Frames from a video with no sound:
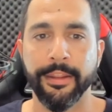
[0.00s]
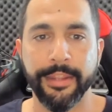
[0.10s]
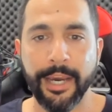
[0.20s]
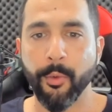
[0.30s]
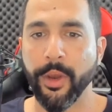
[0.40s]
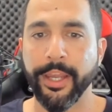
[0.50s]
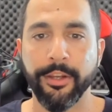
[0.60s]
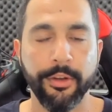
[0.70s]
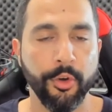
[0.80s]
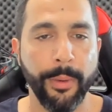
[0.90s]
That
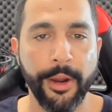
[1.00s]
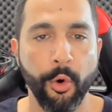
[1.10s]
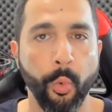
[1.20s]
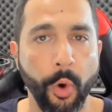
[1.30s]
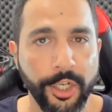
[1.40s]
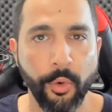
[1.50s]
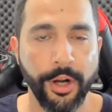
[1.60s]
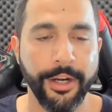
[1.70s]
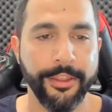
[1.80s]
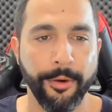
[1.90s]
way, no matter what
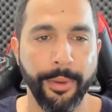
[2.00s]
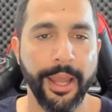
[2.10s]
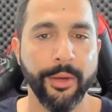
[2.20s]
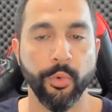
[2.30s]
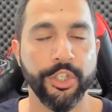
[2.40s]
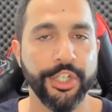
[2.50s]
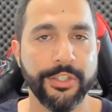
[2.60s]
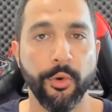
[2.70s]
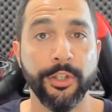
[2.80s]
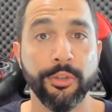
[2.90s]
quantity they're buying, we're
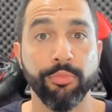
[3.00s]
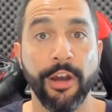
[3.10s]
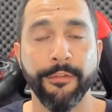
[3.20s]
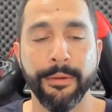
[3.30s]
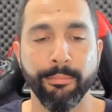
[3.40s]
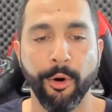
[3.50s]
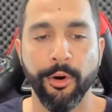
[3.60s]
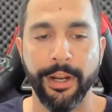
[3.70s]
just going to profit more